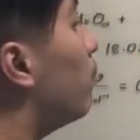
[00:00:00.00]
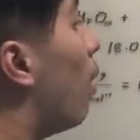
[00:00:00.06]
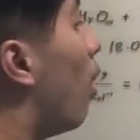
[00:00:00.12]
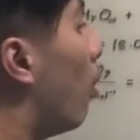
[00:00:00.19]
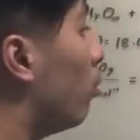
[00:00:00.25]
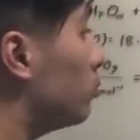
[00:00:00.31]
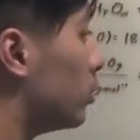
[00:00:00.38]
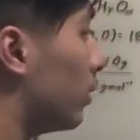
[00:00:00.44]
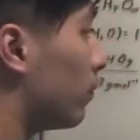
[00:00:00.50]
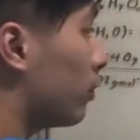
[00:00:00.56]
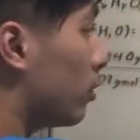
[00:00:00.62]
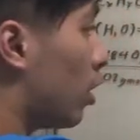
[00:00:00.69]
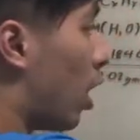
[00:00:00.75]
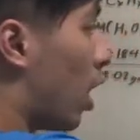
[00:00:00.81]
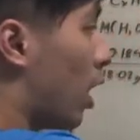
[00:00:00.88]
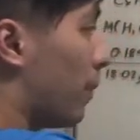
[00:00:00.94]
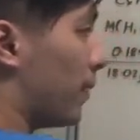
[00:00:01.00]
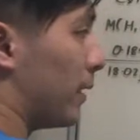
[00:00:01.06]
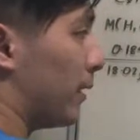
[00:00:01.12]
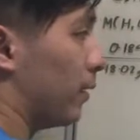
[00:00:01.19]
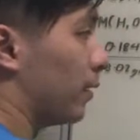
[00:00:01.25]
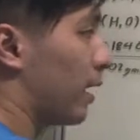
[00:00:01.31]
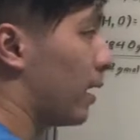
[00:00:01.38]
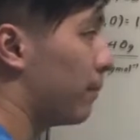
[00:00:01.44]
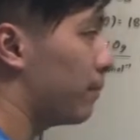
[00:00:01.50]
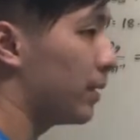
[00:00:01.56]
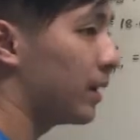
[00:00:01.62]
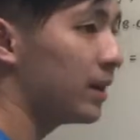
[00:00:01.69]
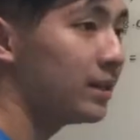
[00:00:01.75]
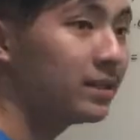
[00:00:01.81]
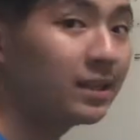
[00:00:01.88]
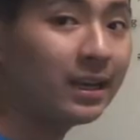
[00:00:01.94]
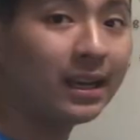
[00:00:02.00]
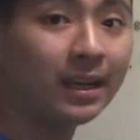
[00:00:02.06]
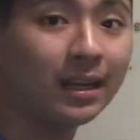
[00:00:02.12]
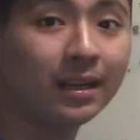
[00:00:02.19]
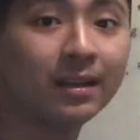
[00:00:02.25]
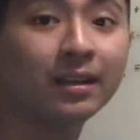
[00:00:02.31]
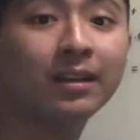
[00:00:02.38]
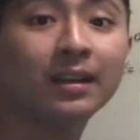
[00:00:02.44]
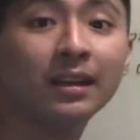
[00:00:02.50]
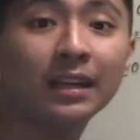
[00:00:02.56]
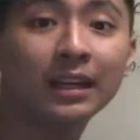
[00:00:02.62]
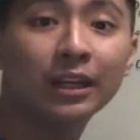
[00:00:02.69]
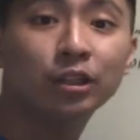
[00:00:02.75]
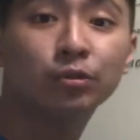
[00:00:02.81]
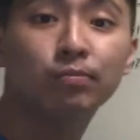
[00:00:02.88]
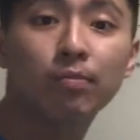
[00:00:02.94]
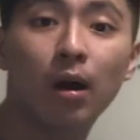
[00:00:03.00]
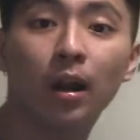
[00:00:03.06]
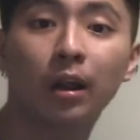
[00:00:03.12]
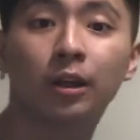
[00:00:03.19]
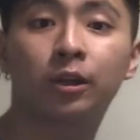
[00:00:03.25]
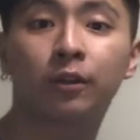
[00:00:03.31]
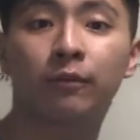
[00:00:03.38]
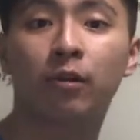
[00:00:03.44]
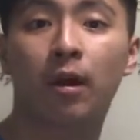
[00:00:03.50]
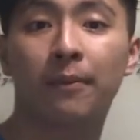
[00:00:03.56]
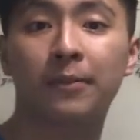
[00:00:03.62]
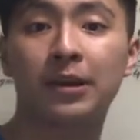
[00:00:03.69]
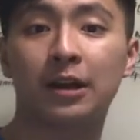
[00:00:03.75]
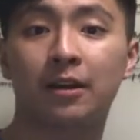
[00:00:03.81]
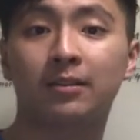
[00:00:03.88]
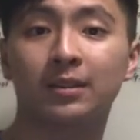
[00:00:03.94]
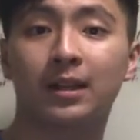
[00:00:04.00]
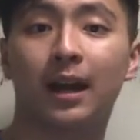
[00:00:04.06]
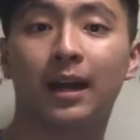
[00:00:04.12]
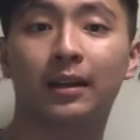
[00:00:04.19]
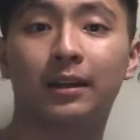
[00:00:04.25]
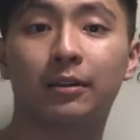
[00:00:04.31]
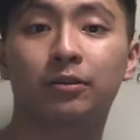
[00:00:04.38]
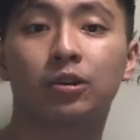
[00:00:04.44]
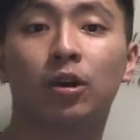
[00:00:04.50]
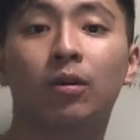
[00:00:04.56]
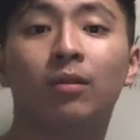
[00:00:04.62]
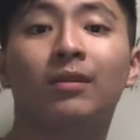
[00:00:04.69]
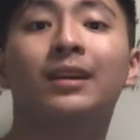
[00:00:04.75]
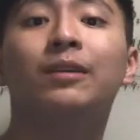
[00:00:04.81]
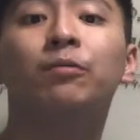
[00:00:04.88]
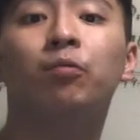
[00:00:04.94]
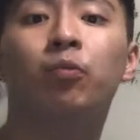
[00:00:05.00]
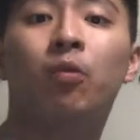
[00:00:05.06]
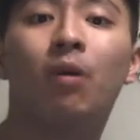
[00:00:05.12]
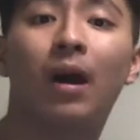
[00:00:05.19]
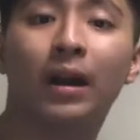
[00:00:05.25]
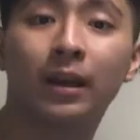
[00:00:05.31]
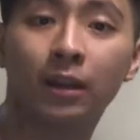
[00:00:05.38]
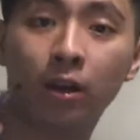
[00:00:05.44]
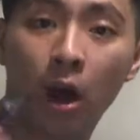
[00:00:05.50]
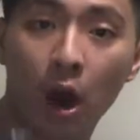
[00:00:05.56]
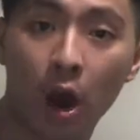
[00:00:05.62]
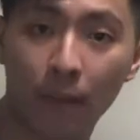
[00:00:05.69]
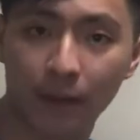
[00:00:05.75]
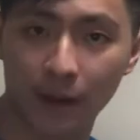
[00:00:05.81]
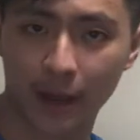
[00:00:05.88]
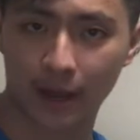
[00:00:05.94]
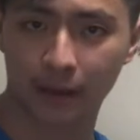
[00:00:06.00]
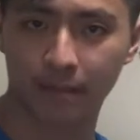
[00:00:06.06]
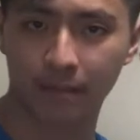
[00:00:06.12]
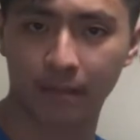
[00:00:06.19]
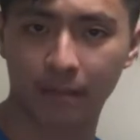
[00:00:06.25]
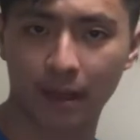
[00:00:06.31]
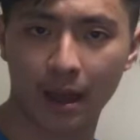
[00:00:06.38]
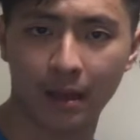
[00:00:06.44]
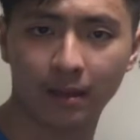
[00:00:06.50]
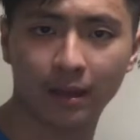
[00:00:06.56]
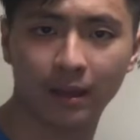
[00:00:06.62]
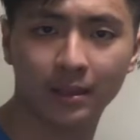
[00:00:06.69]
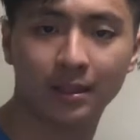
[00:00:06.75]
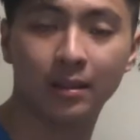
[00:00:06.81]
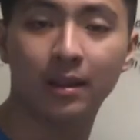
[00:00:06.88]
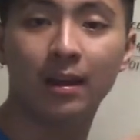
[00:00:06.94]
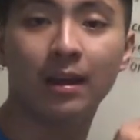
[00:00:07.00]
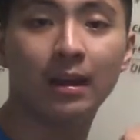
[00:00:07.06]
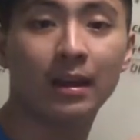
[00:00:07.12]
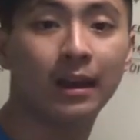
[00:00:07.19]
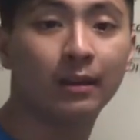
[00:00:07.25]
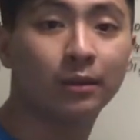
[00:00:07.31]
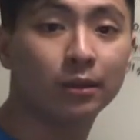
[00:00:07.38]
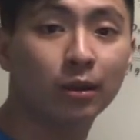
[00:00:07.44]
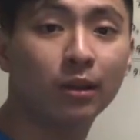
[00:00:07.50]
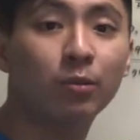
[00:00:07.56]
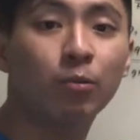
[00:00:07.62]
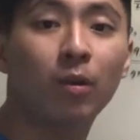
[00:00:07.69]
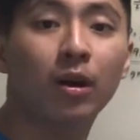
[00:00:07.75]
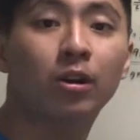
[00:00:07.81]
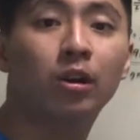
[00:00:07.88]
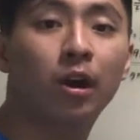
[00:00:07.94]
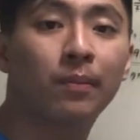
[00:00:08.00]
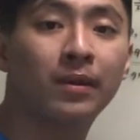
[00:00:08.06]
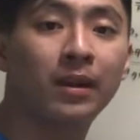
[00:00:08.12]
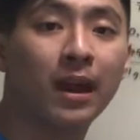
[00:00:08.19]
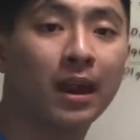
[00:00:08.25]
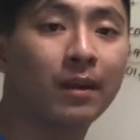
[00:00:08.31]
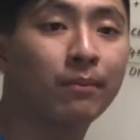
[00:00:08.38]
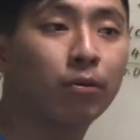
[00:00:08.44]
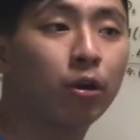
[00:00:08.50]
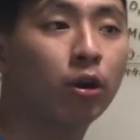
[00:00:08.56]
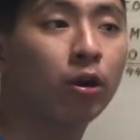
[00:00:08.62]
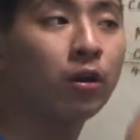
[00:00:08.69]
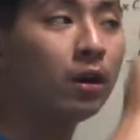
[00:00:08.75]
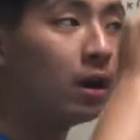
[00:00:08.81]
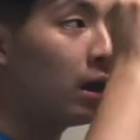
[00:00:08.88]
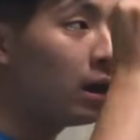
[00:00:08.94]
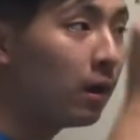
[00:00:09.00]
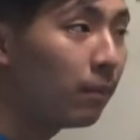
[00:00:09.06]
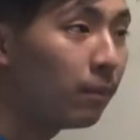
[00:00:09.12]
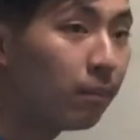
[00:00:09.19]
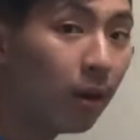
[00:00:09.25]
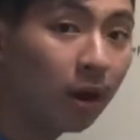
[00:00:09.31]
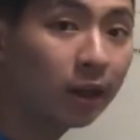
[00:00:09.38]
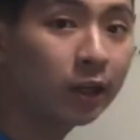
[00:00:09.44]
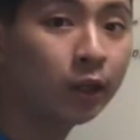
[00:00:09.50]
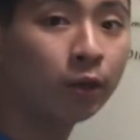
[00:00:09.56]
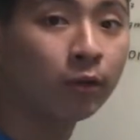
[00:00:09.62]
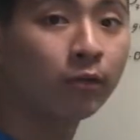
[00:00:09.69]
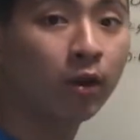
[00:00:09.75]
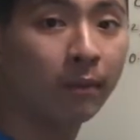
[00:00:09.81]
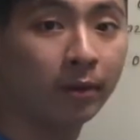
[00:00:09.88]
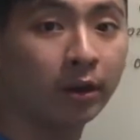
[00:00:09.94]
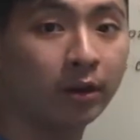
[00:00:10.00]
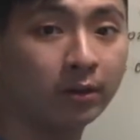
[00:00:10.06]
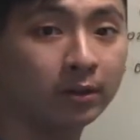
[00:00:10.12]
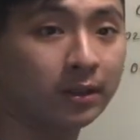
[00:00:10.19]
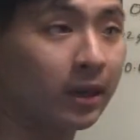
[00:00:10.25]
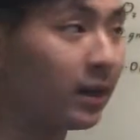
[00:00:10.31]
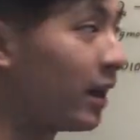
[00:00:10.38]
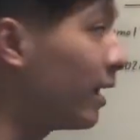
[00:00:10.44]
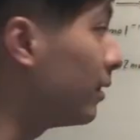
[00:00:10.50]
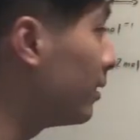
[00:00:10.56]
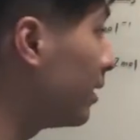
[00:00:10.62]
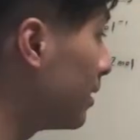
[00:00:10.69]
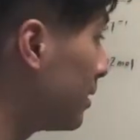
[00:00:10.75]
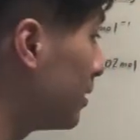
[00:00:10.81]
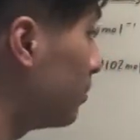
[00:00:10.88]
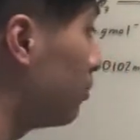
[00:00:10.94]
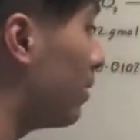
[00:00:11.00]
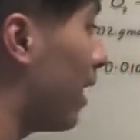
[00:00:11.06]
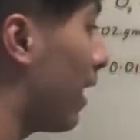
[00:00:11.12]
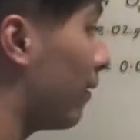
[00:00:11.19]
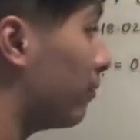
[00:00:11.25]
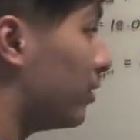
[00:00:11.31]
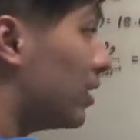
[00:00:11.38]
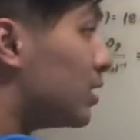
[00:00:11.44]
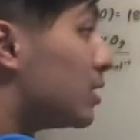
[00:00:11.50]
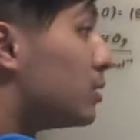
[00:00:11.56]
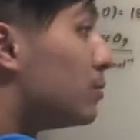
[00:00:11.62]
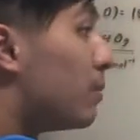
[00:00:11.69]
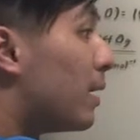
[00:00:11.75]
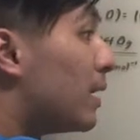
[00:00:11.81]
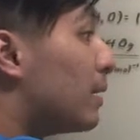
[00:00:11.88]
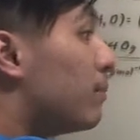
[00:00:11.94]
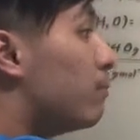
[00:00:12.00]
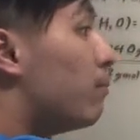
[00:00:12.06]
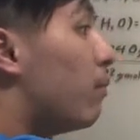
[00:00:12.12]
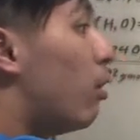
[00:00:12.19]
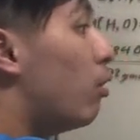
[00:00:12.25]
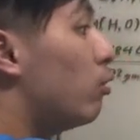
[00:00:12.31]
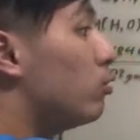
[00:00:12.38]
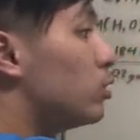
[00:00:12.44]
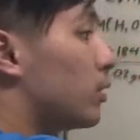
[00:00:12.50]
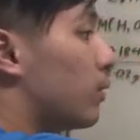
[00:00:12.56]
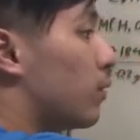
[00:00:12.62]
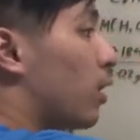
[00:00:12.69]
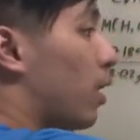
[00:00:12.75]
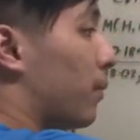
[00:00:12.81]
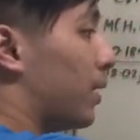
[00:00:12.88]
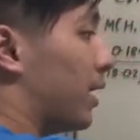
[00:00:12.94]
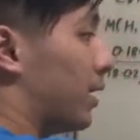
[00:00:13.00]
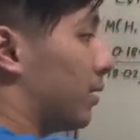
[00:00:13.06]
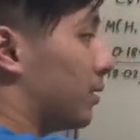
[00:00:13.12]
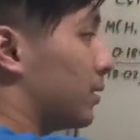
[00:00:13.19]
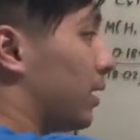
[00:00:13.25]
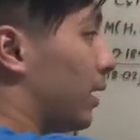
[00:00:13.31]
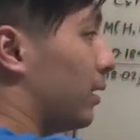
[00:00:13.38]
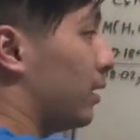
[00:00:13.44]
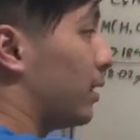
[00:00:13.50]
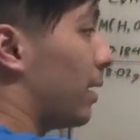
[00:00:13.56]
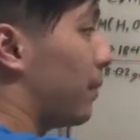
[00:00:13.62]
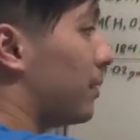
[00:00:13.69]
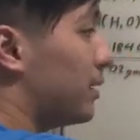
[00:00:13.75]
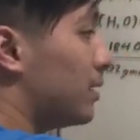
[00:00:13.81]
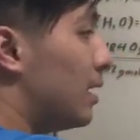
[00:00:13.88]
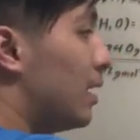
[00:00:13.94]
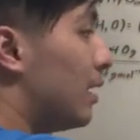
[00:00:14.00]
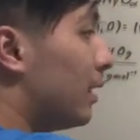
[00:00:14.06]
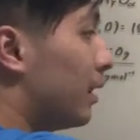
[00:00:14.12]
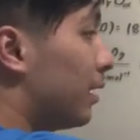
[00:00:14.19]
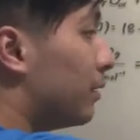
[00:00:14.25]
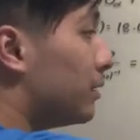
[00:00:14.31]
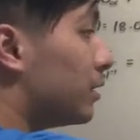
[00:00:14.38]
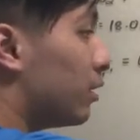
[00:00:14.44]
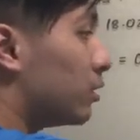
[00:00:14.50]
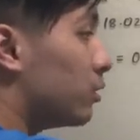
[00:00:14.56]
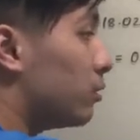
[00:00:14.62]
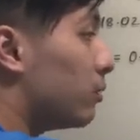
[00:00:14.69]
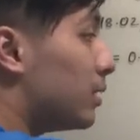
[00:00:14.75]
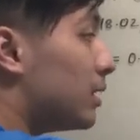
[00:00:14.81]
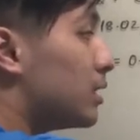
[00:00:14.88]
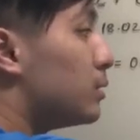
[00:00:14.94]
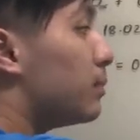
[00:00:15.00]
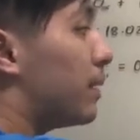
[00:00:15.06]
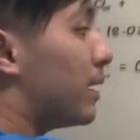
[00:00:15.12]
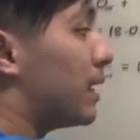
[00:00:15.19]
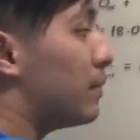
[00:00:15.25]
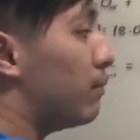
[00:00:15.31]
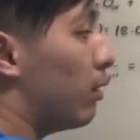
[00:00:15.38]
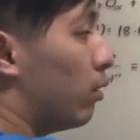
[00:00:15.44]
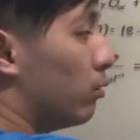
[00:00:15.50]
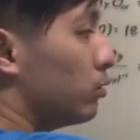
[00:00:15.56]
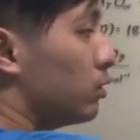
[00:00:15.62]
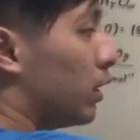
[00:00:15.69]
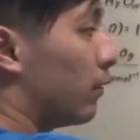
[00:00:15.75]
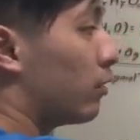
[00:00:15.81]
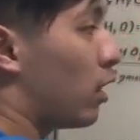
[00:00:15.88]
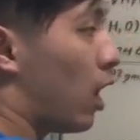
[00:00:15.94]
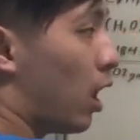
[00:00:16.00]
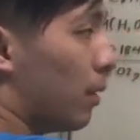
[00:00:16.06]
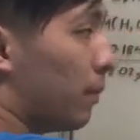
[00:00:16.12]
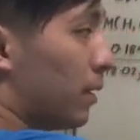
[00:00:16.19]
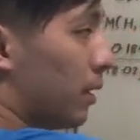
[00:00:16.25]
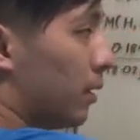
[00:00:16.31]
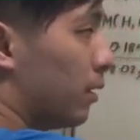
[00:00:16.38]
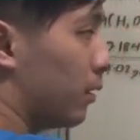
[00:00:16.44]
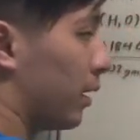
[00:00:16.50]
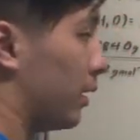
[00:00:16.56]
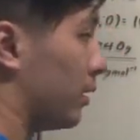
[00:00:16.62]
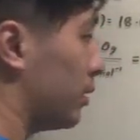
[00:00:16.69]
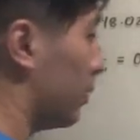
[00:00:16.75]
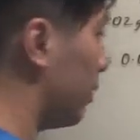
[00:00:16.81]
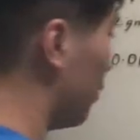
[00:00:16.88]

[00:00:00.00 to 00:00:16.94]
moles of carbon, okay? Because in each molecule of carbon dioxide, there's only one carbon atom. And thus, there's only one carbon atom per molecule of carbon dioxide, and thus we have this many moles of carbon dioxide, and that means there is also this many moles of carbon, okay? So